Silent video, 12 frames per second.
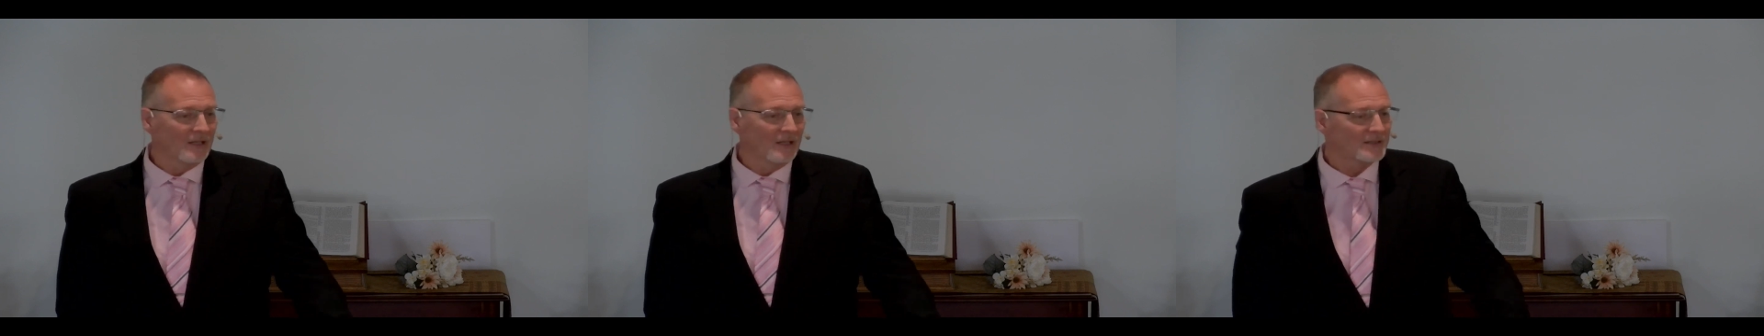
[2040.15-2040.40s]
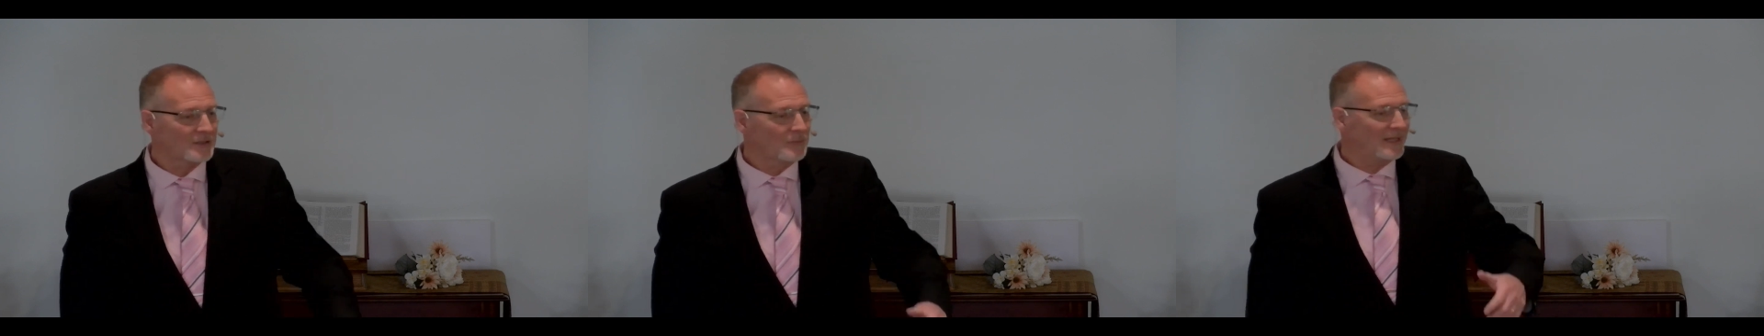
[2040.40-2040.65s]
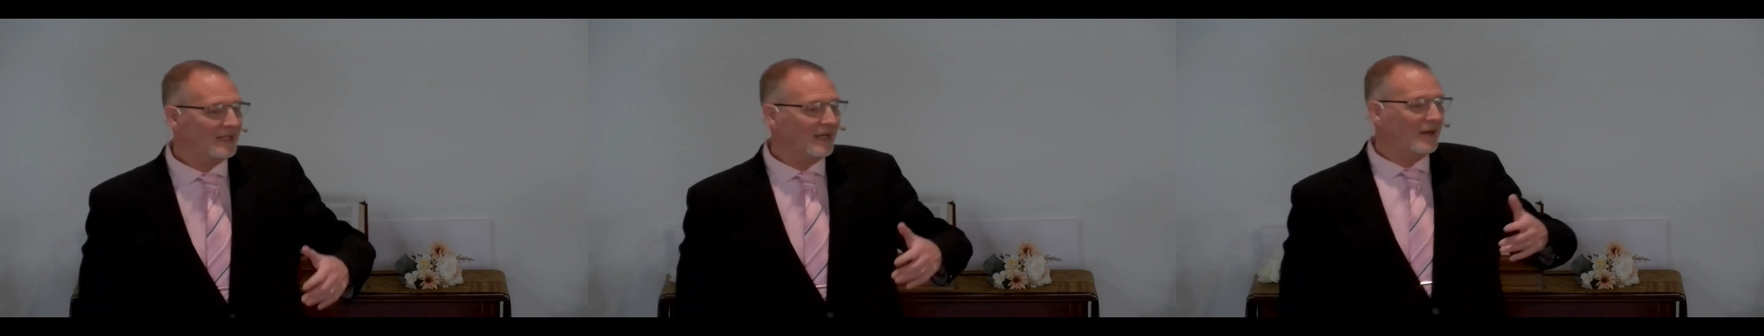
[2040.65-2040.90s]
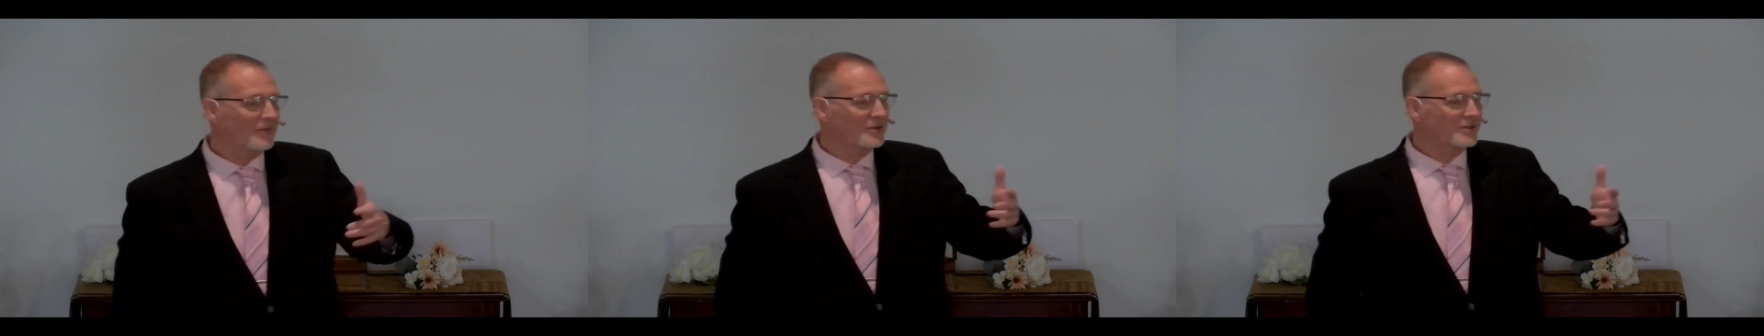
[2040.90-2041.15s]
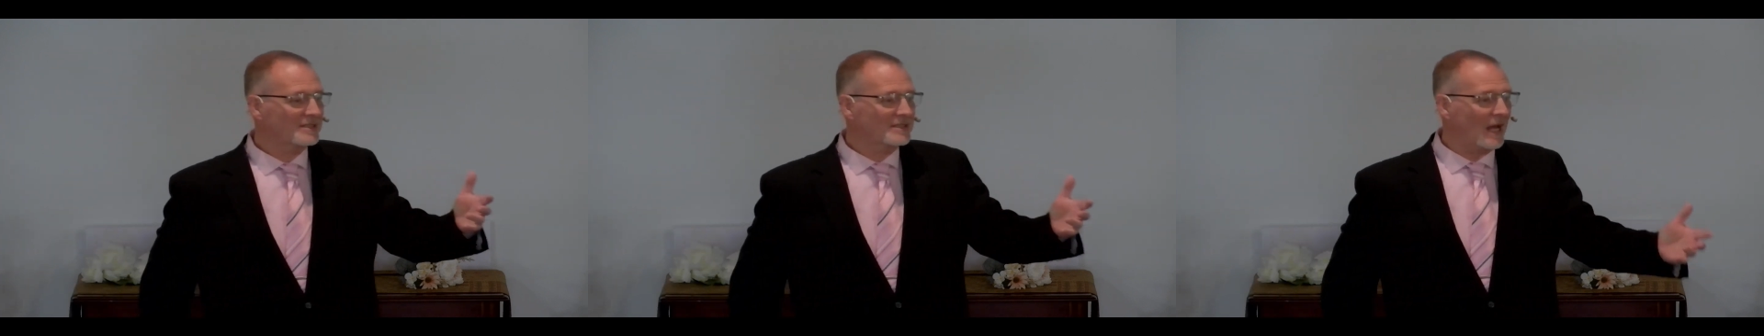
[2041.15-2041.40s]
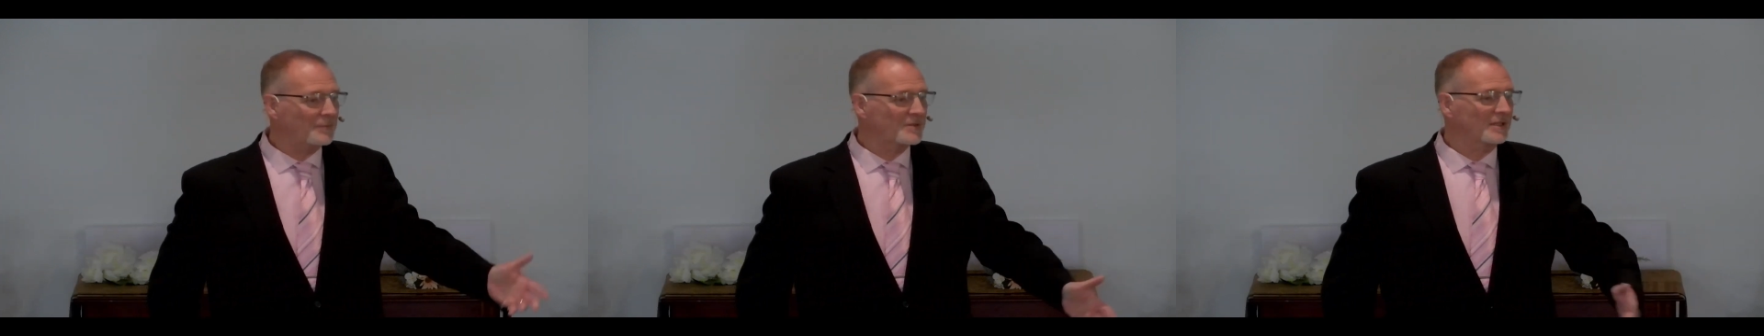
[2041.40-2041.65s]
so many other
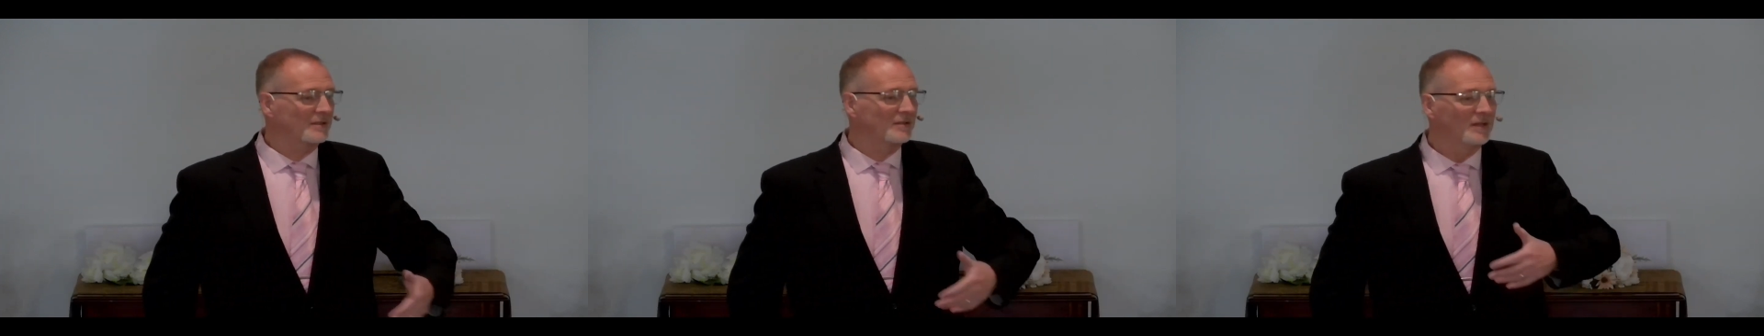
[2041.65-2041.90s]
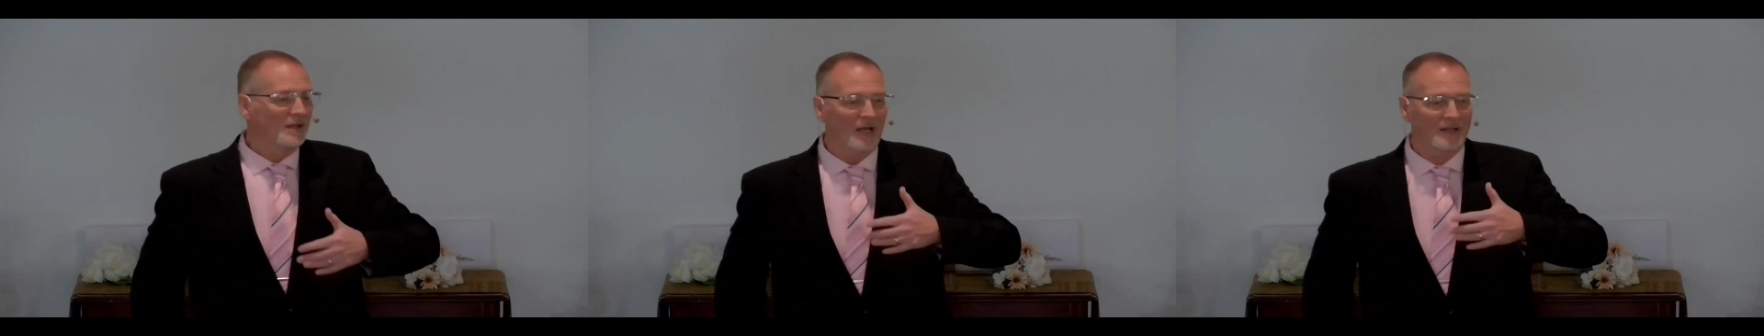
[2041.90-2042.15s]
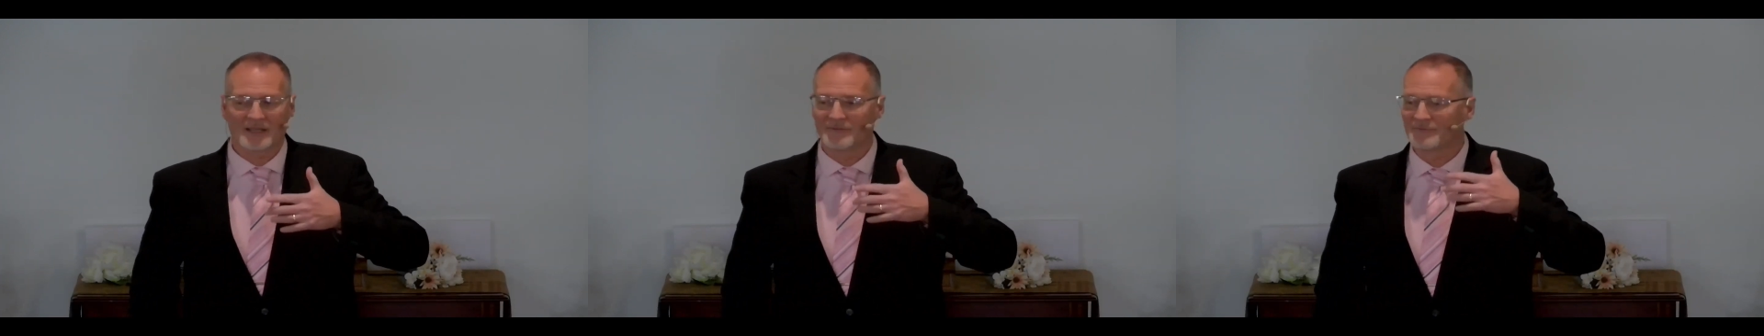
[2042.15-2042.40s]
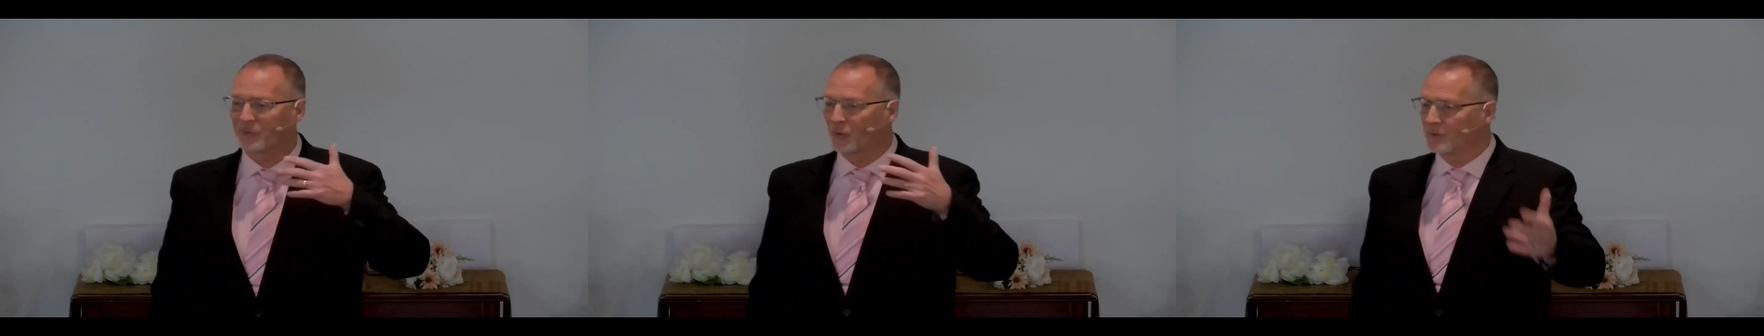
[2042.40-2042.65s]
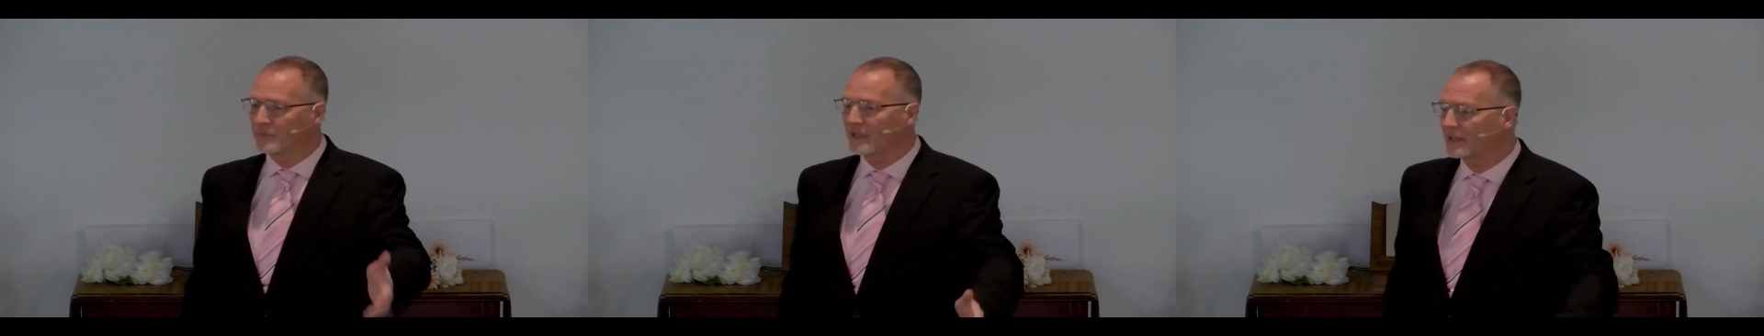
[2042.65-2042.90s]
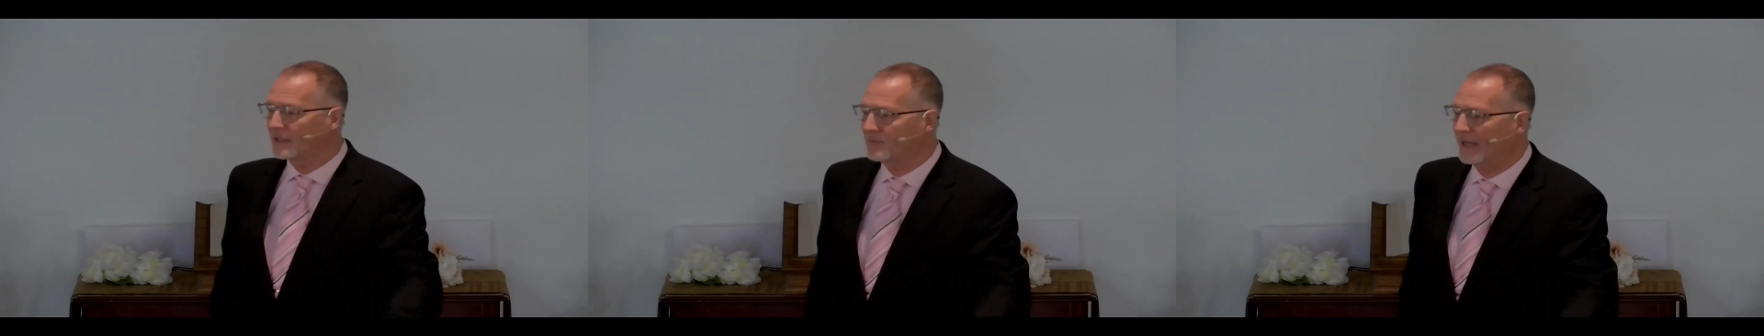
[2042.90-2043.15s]
steps and some
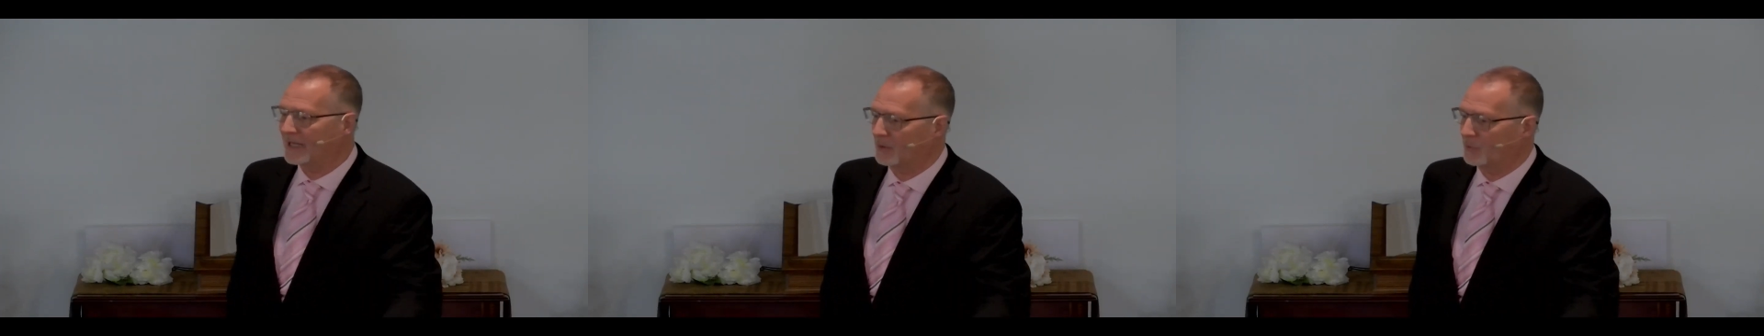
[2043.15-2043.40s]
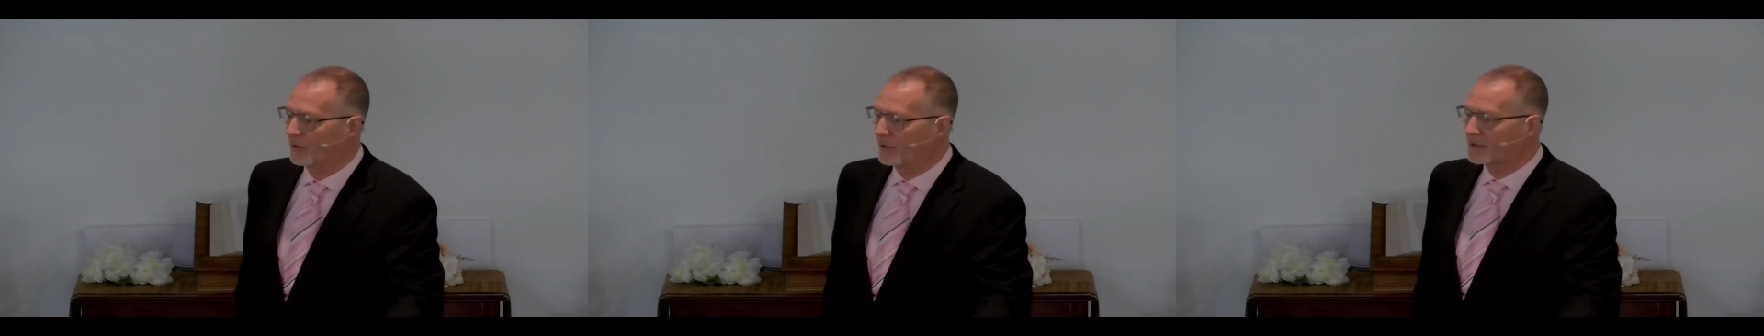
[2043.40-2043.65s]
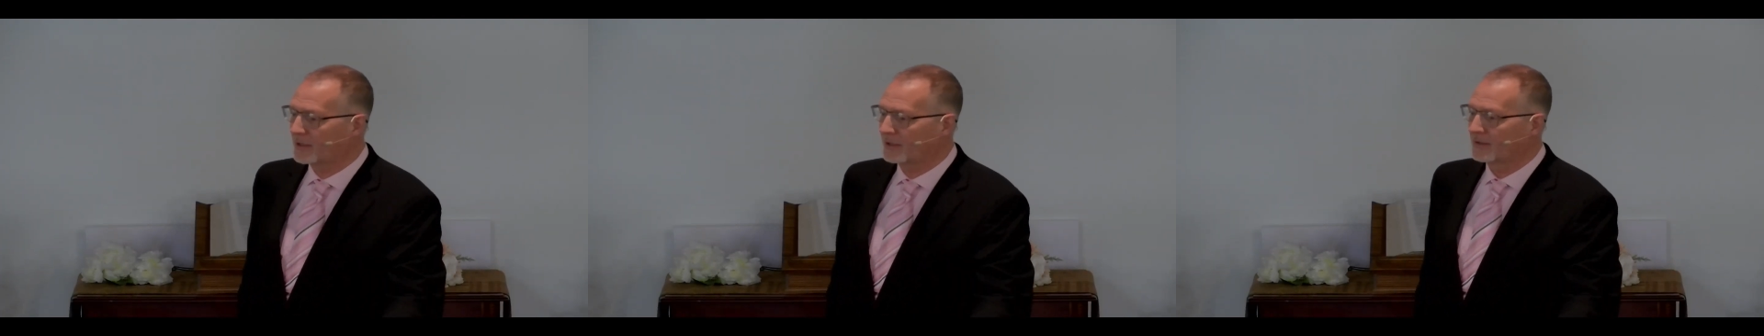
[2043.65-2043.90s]
formula to make it work.